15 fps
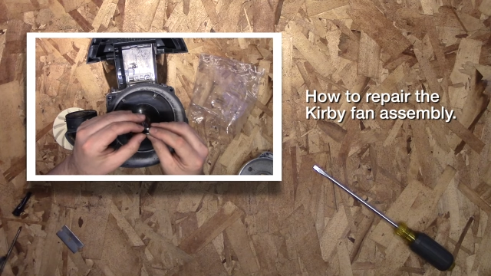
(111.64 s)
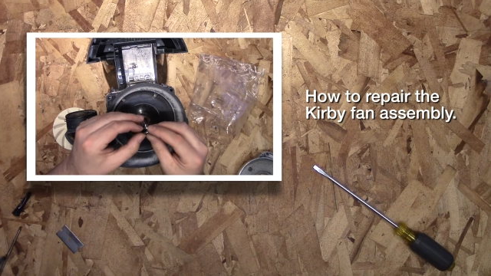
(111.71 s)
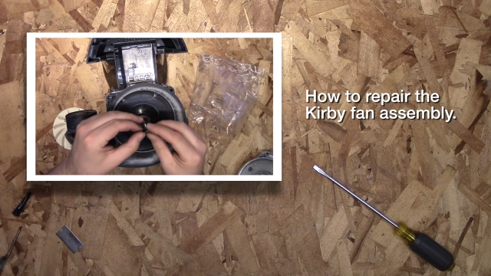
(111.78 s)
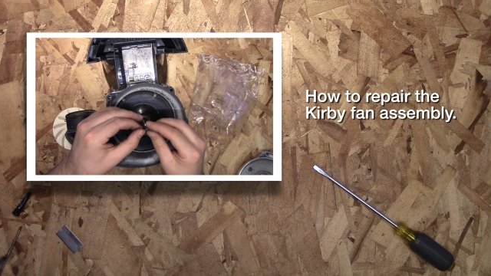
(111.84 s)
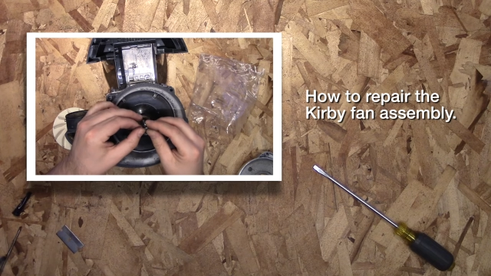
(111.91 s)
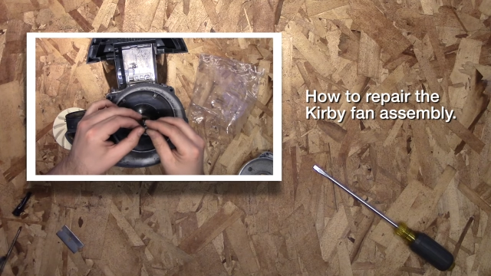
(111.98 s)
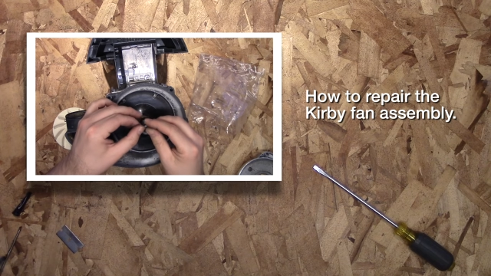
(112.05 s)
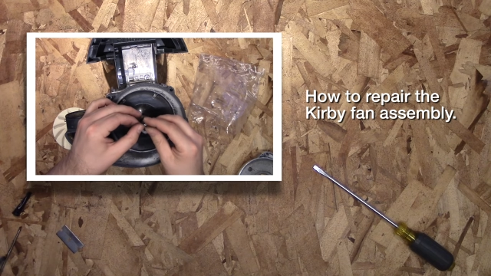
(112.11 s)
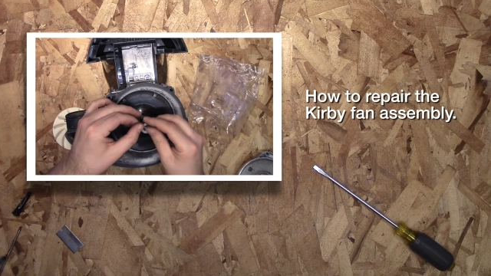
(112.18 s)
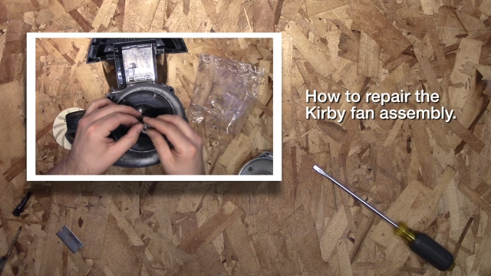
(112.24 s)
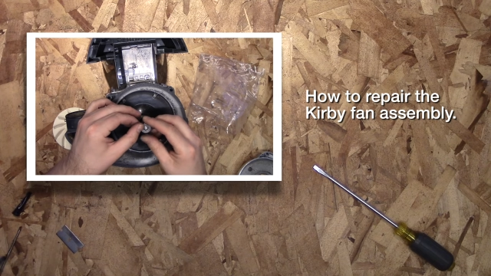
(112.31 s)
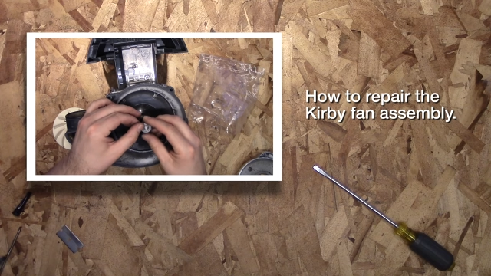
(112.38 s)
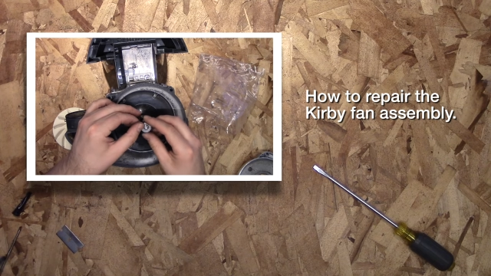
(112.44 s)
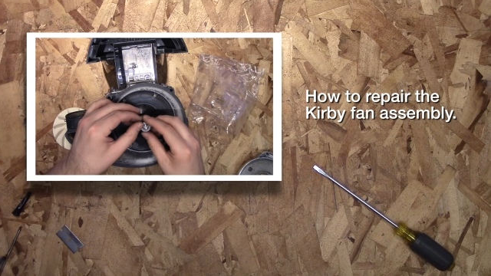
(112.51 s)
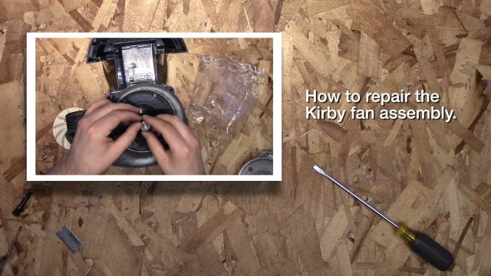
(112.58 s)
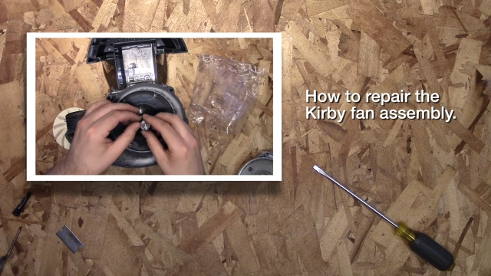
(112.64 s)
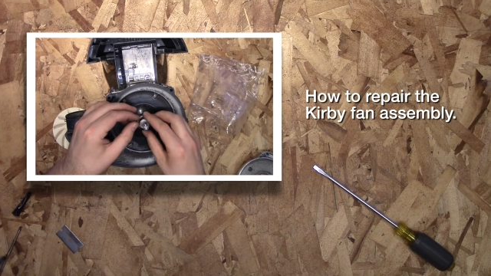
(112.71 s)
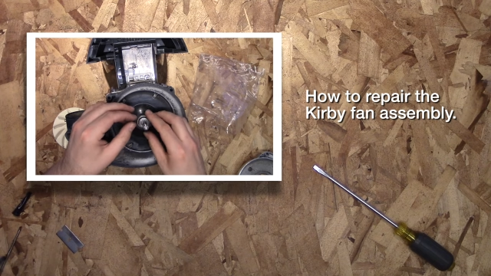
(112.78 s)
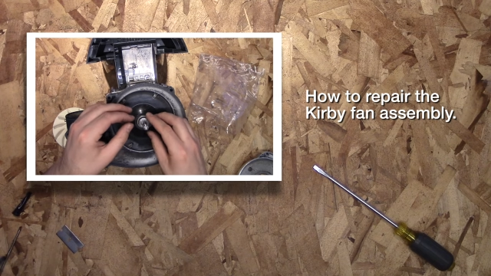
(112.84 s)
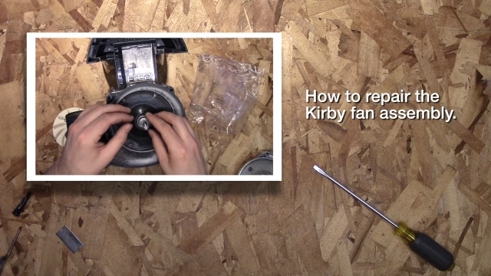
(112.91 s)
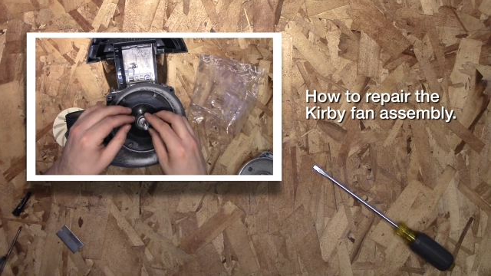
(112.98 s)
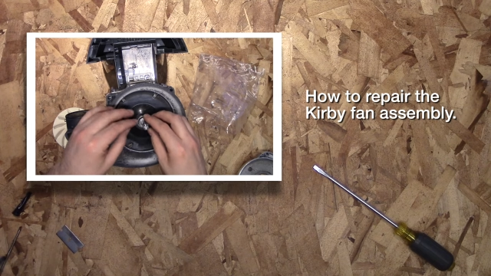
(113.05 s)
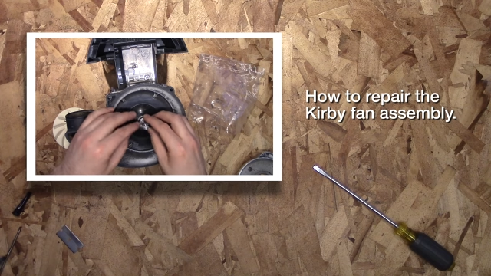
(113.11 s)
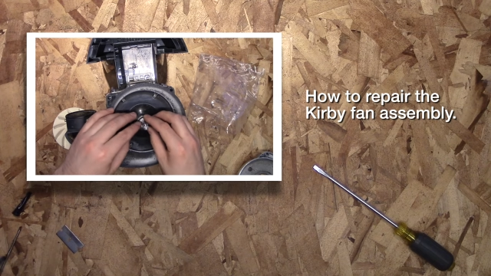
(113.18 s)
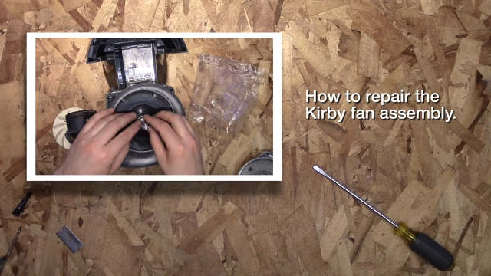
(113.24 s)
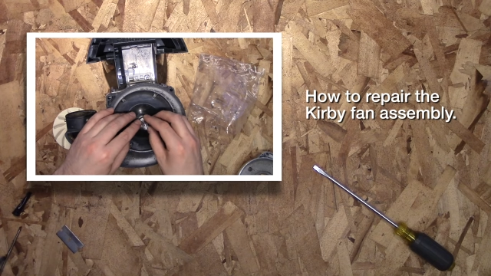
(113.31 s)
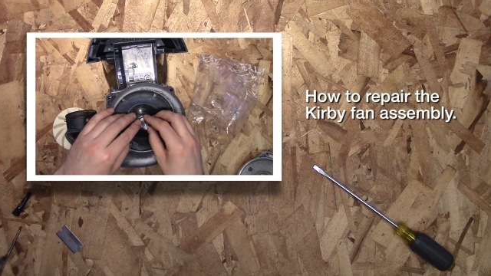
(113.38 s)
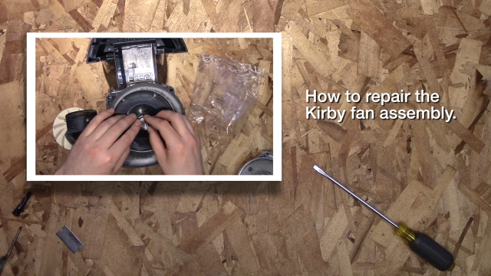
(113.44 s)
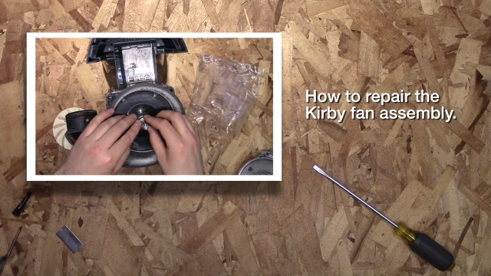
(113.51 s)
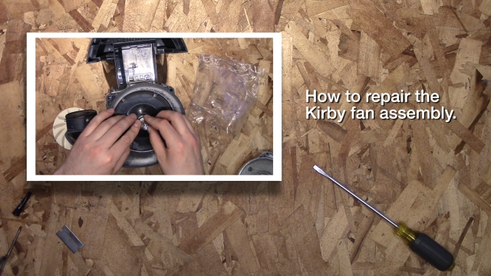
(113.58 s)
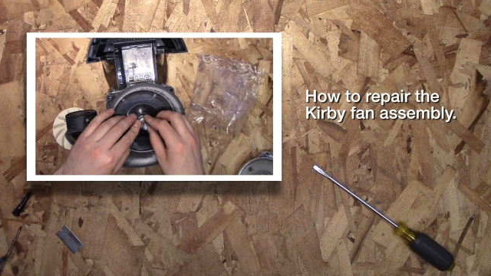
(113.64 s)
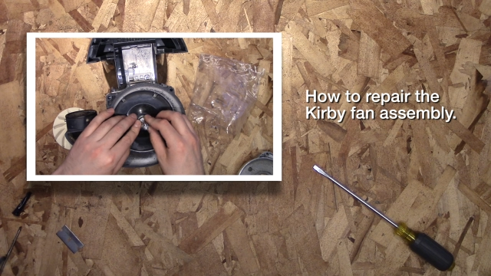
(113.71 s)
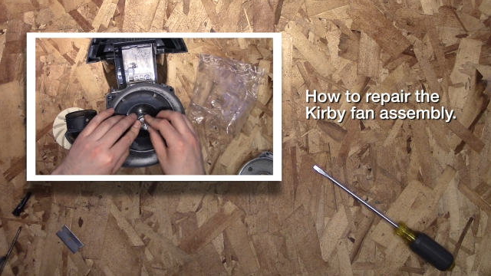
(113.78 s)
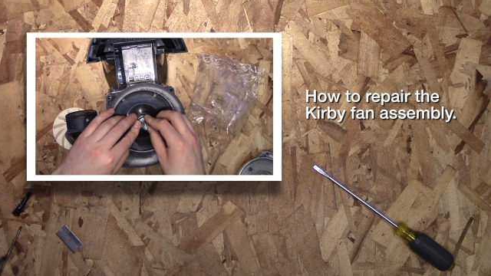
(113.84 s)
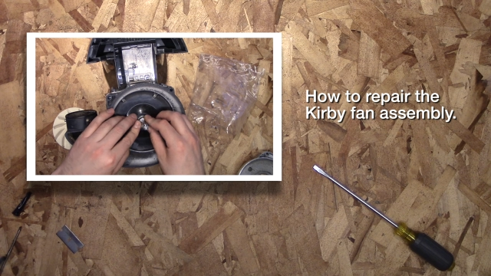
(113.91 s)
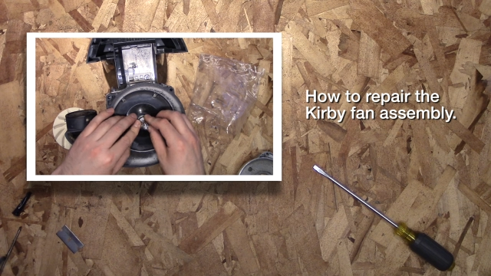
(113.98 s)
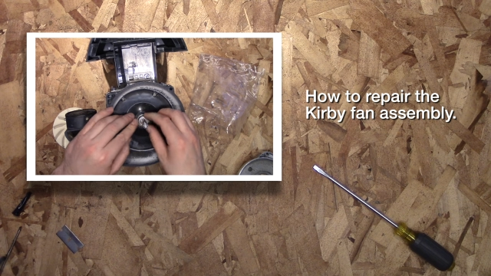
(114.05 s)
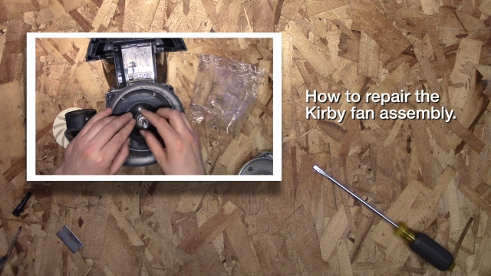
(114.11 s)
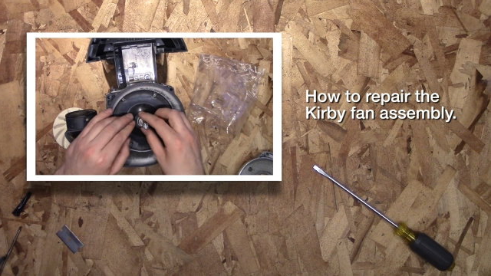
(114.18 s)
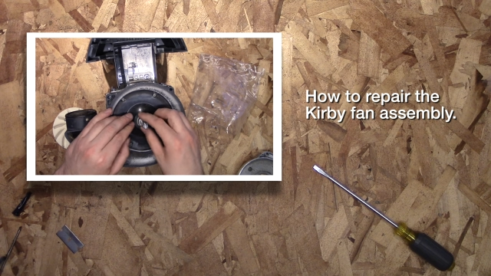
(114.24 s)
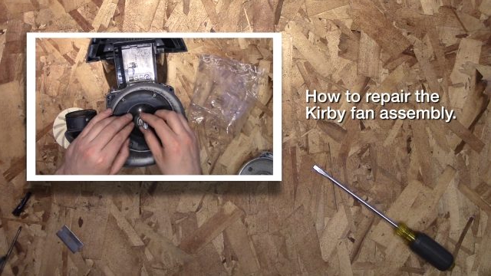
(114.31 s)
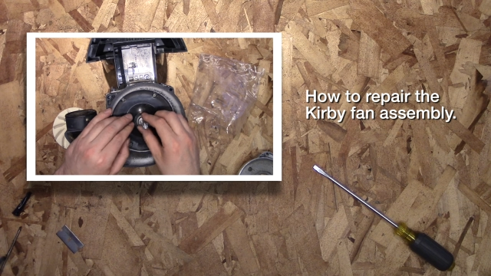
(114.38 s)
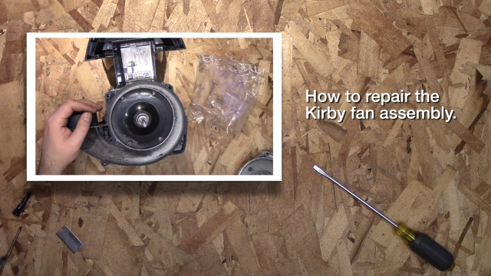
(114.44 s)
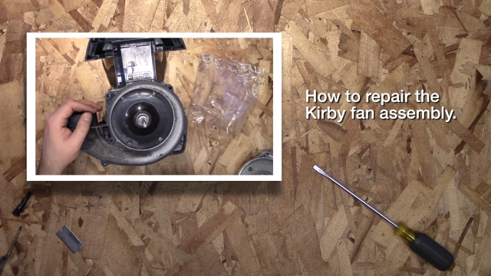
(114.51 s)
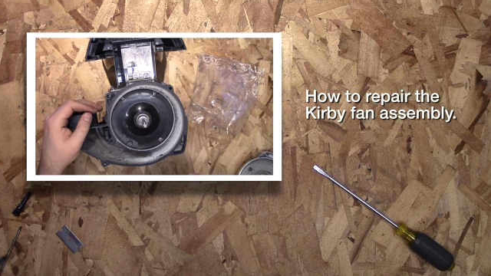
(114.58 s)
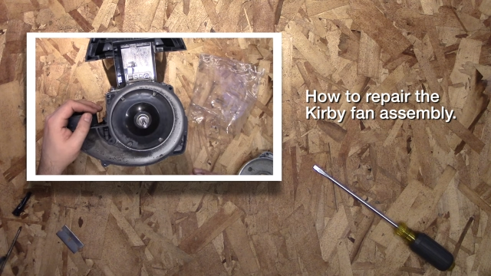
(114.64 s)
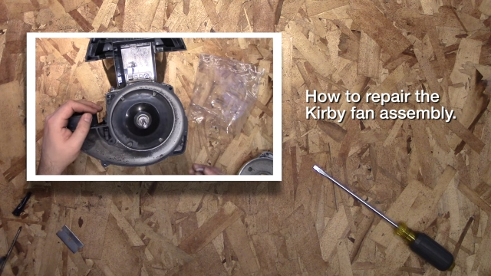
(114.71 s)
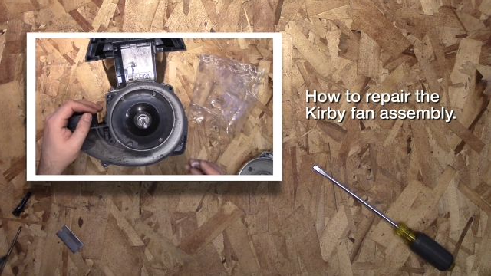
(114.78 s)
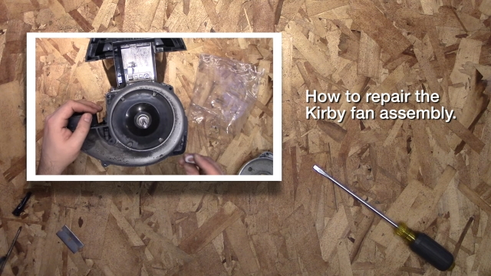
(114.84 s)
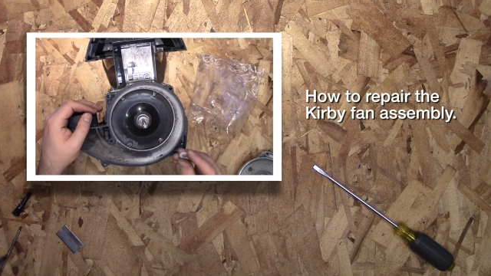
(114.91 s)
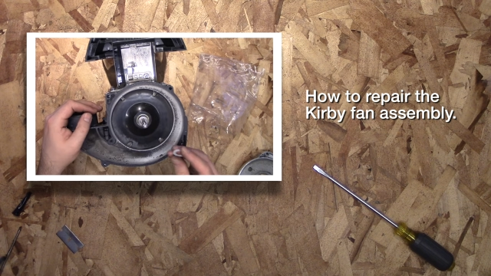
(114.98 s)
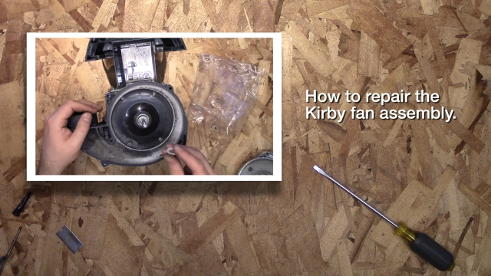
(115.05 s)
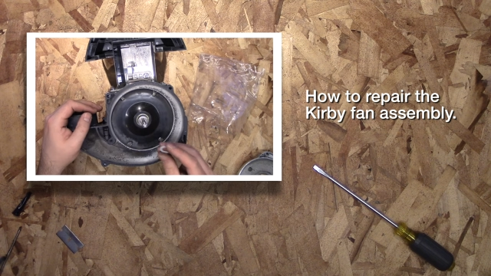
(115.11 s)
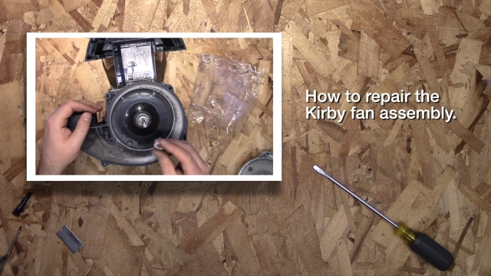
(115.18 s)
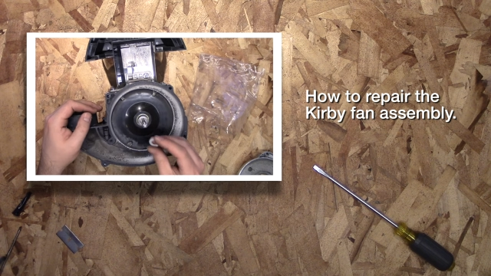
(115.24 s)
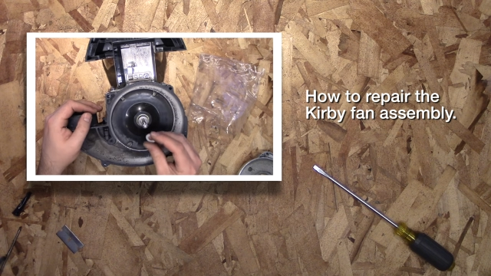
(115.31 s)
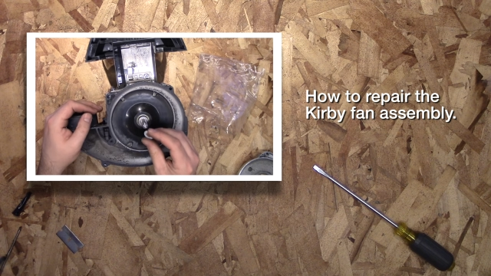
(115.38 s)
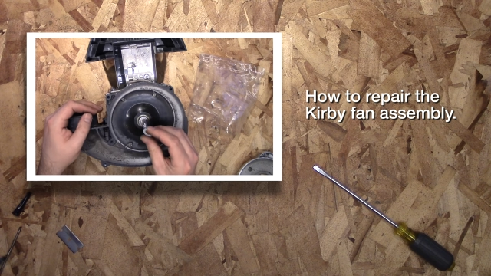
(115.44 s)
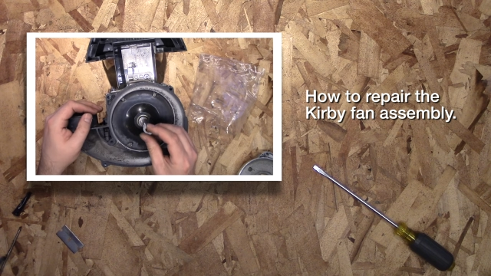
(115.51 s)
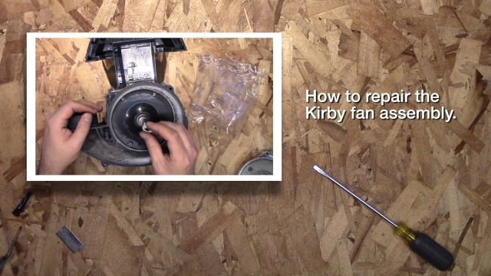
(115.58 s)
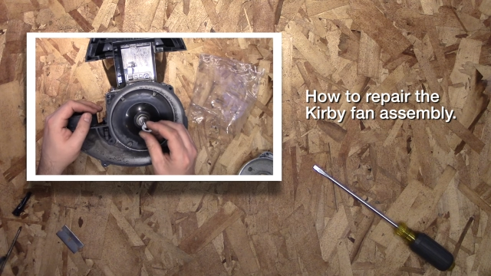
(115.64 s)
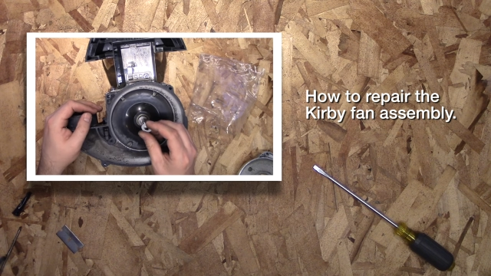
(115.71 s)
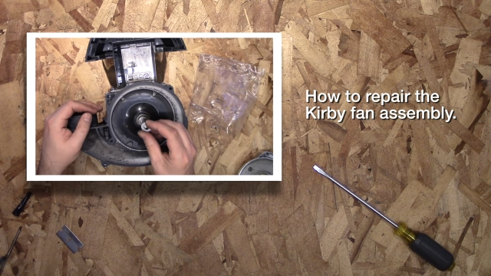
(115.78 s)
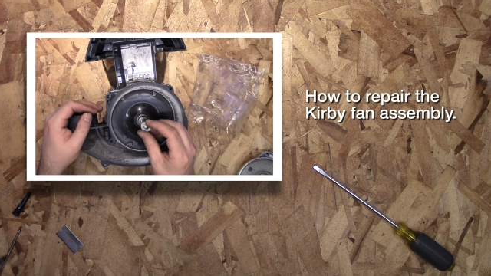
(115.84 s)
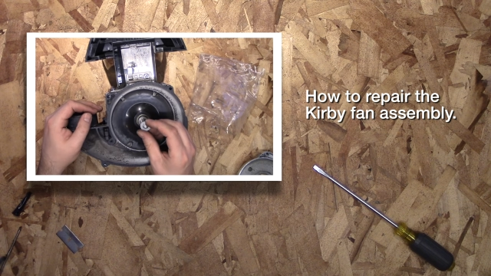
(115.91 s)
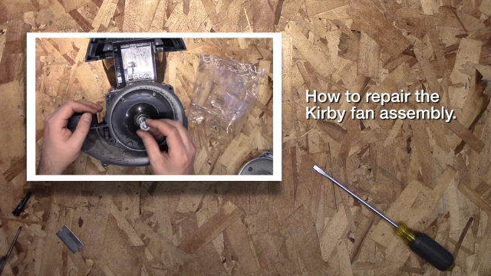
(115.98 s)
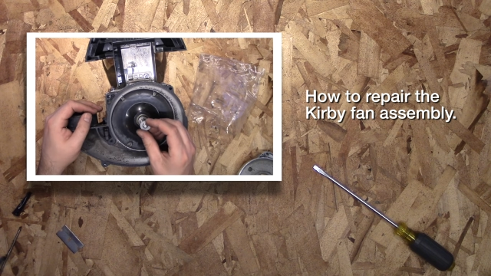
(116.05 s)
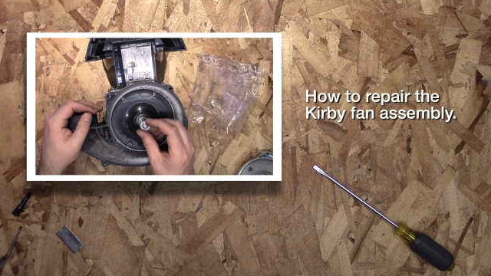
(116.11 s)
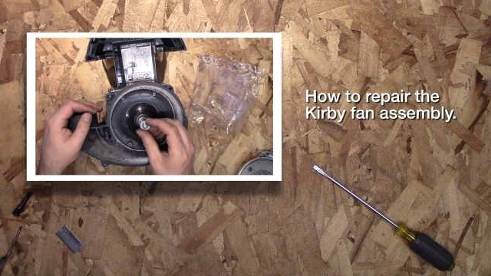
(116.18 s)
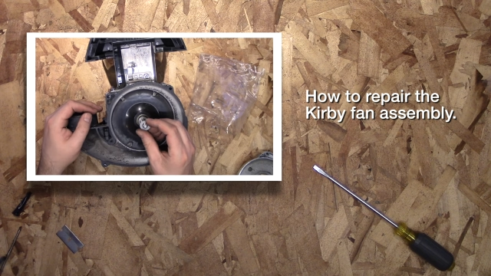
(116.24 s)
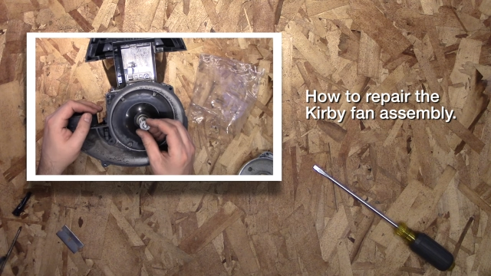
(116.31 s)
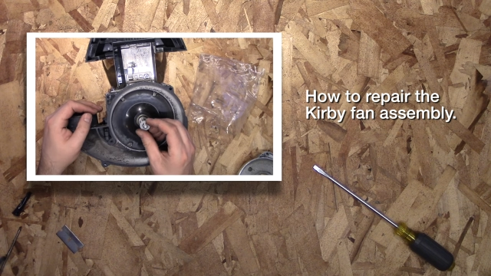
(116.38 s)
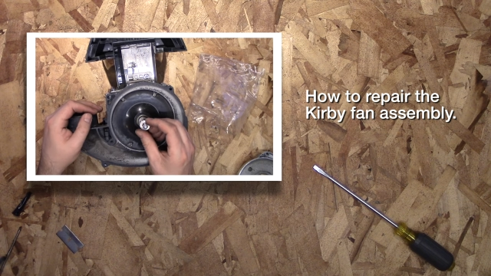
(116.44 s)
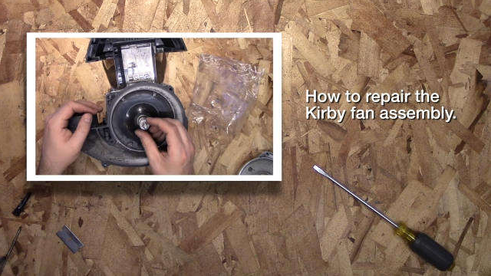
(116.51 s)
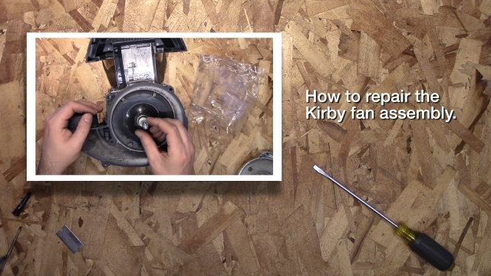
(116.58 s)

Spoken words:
[unreadable: no face in view]